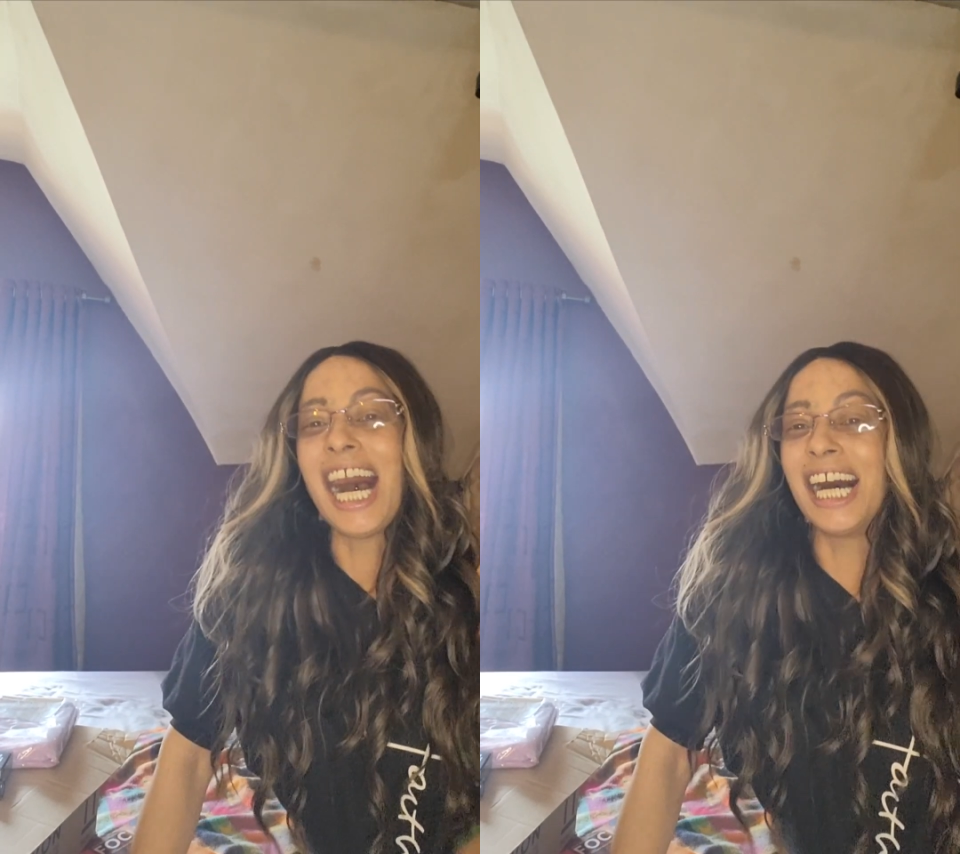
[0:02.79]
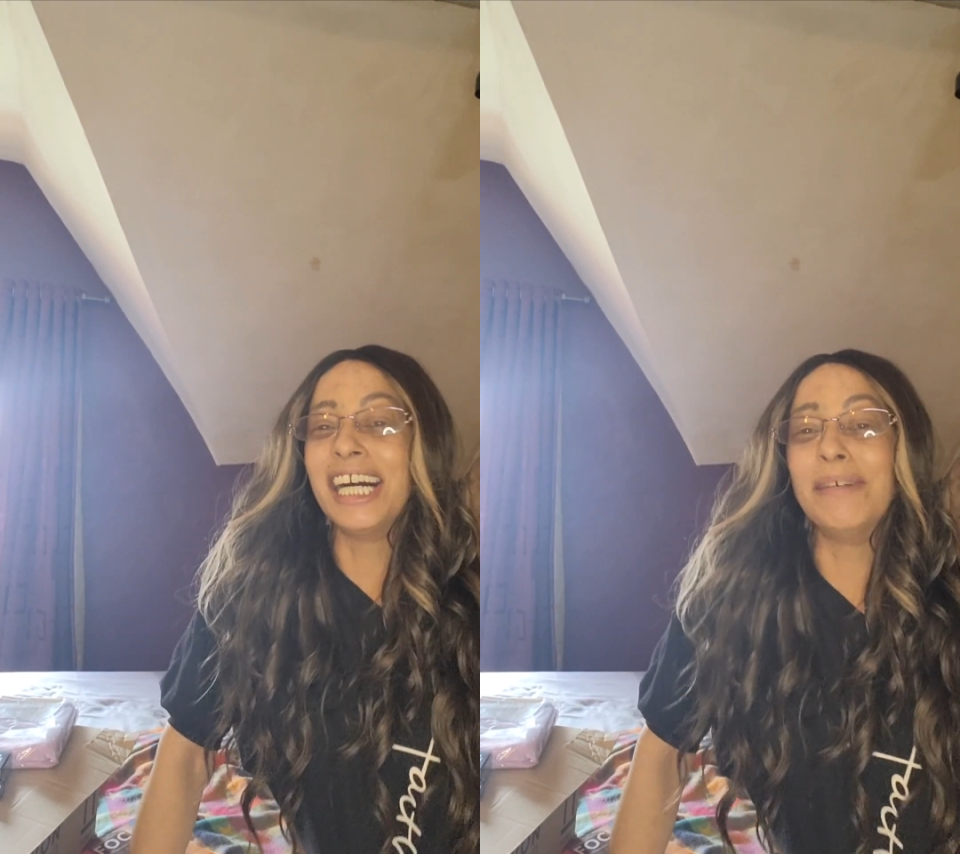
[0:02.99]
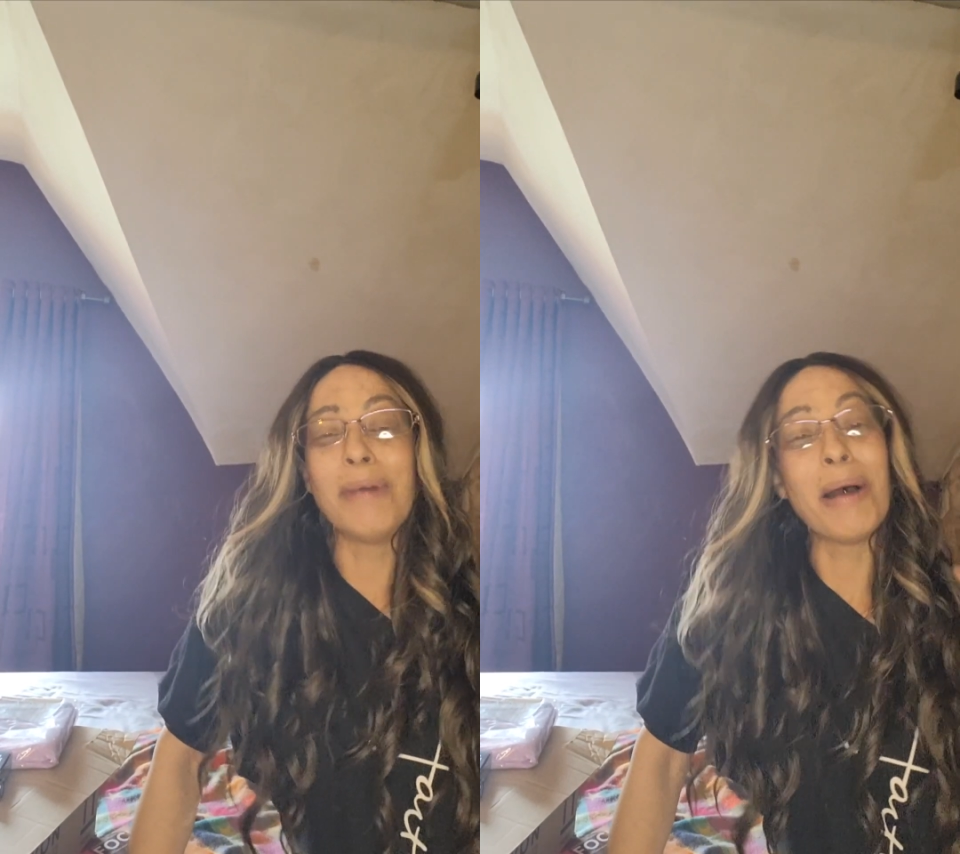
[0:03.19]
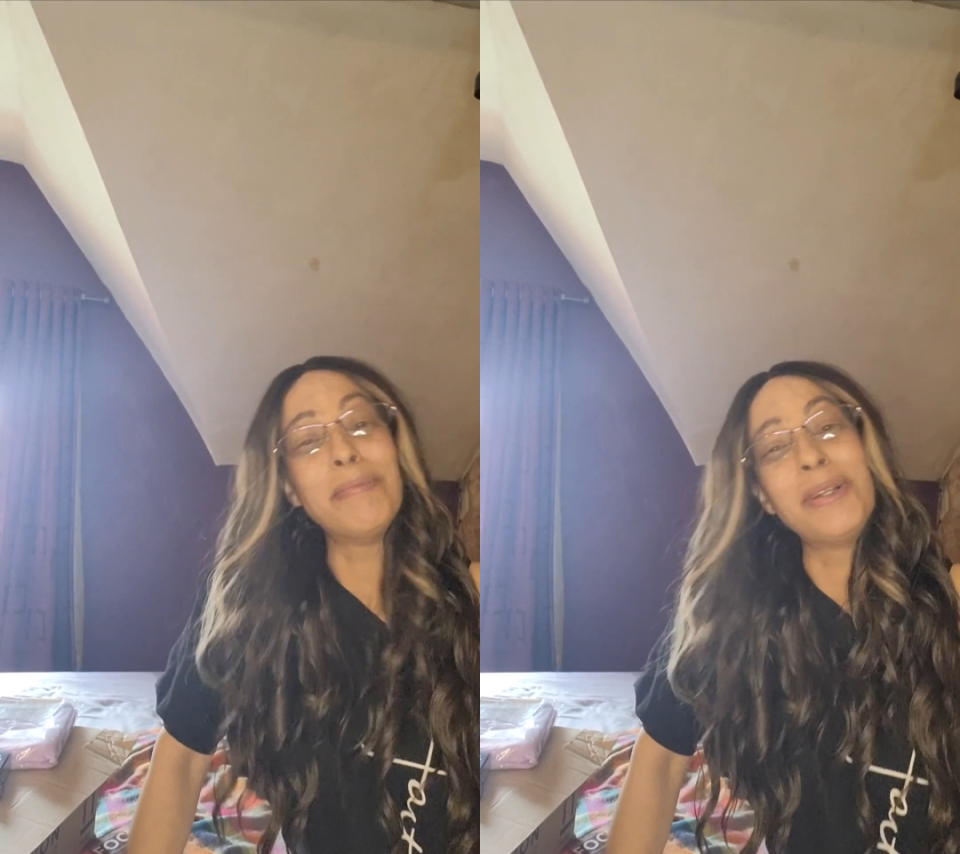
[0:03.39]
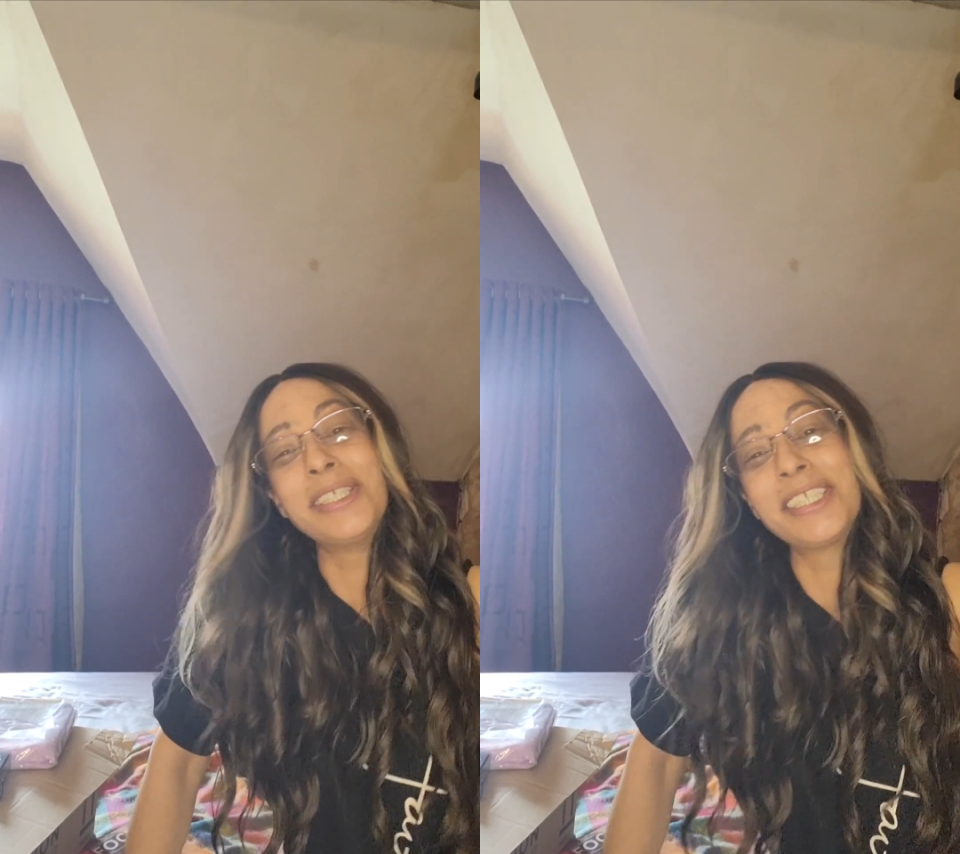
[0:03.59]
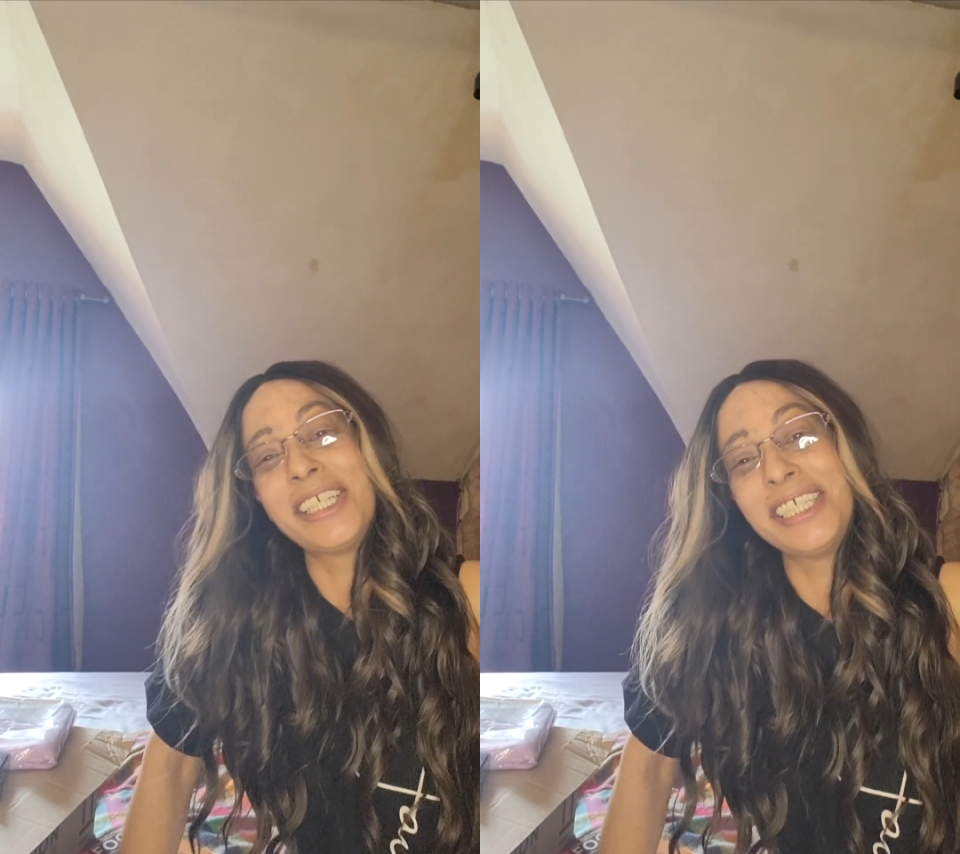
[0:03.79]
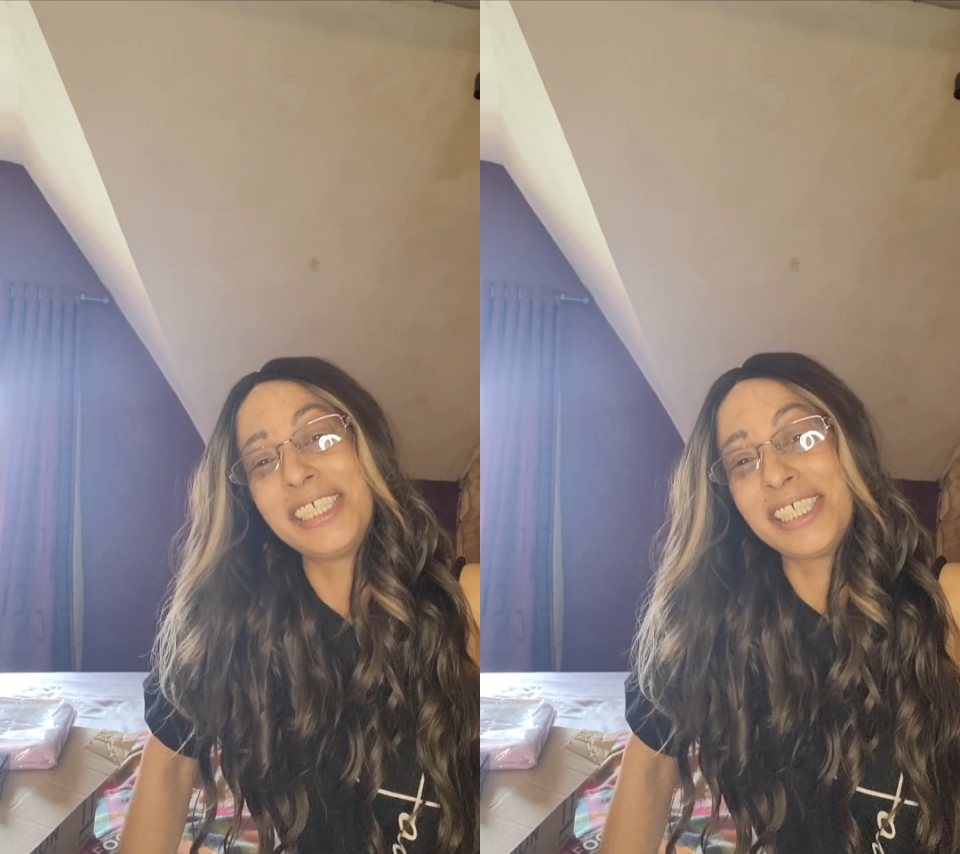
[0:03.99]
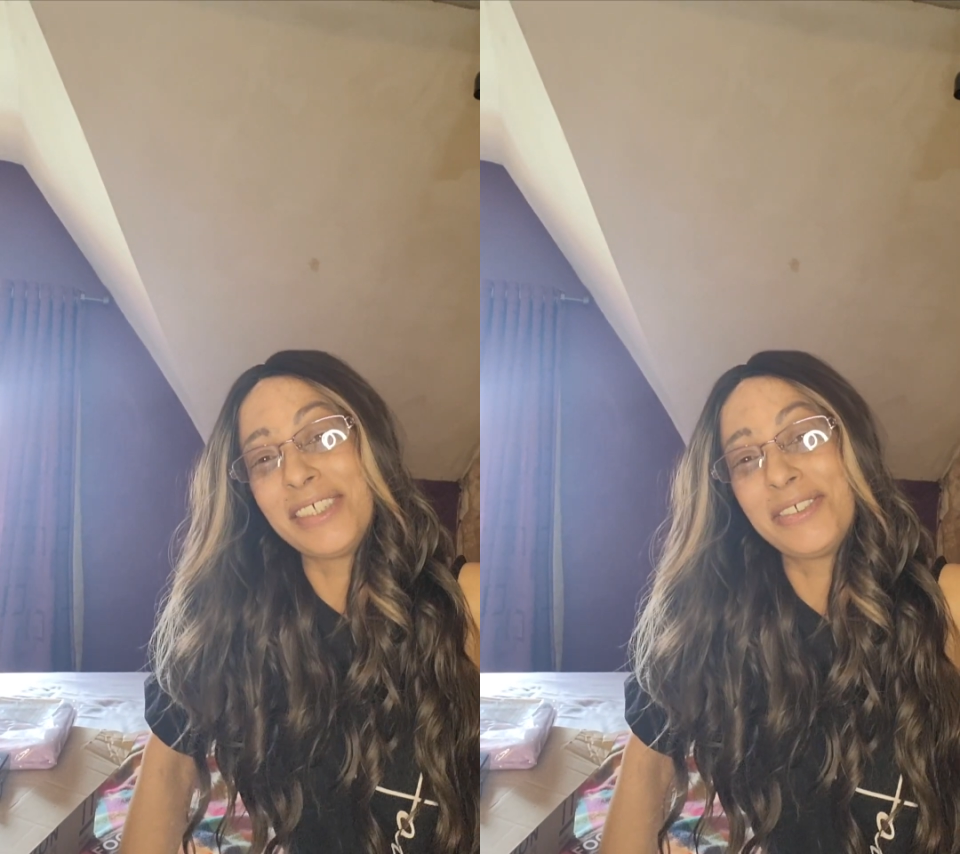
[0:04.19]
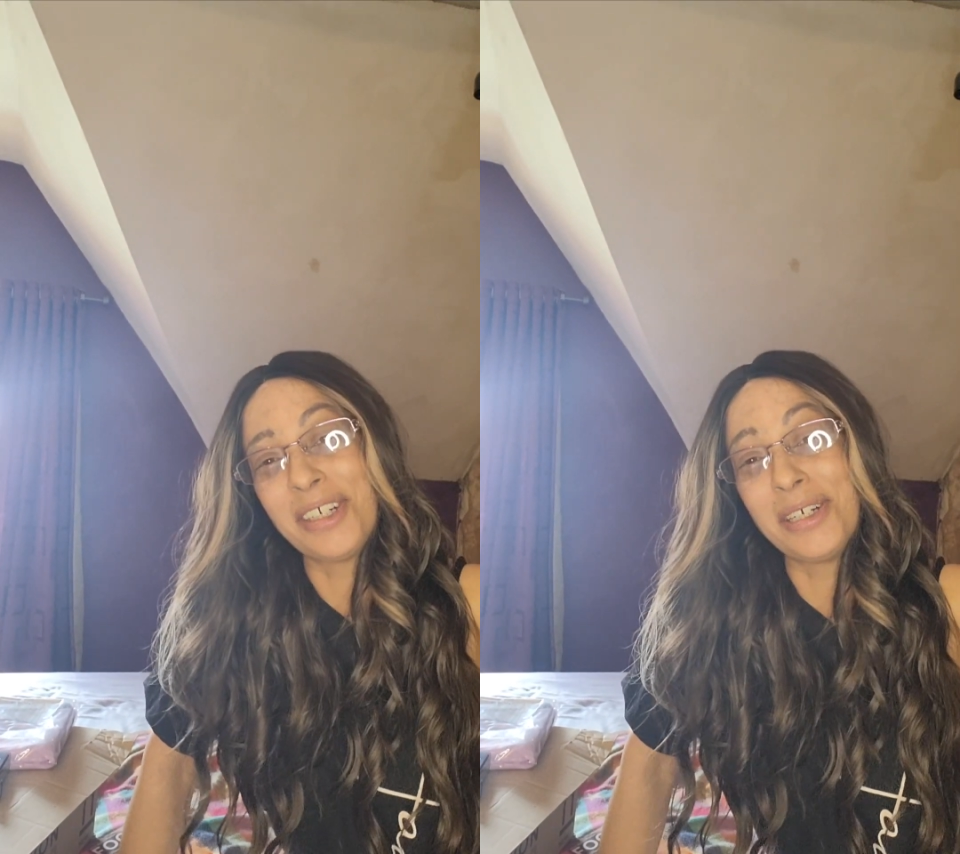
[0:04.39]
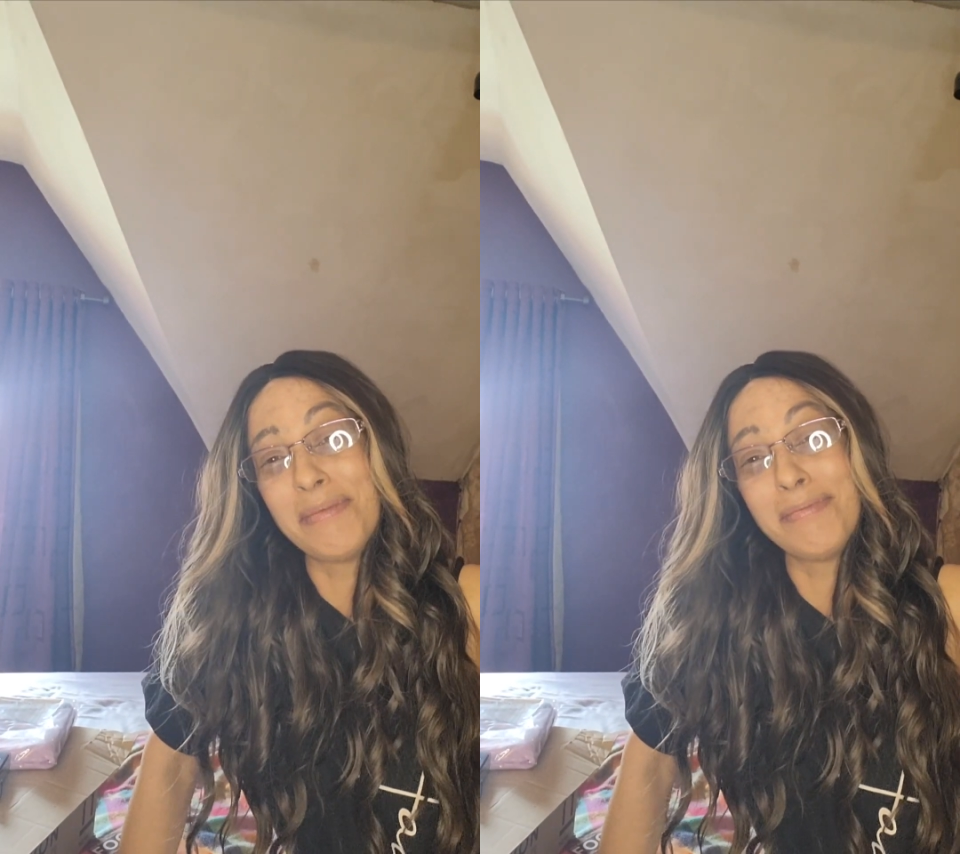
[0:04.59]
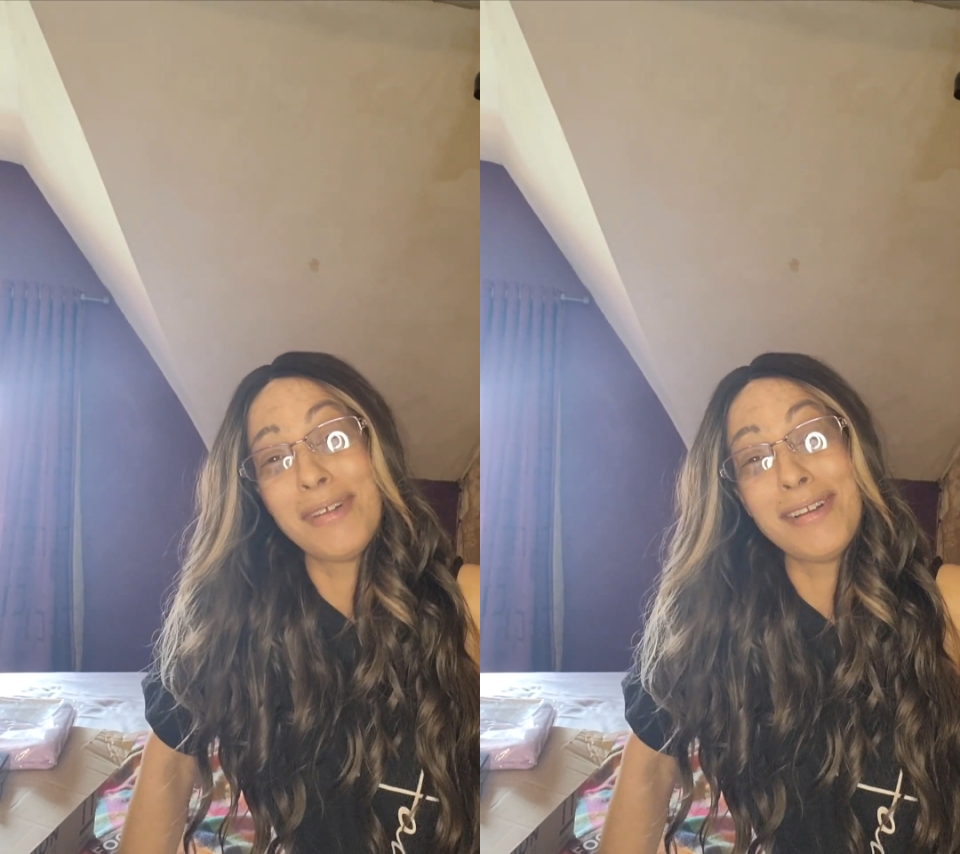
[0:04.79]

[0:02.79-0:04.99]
I apologise if I'm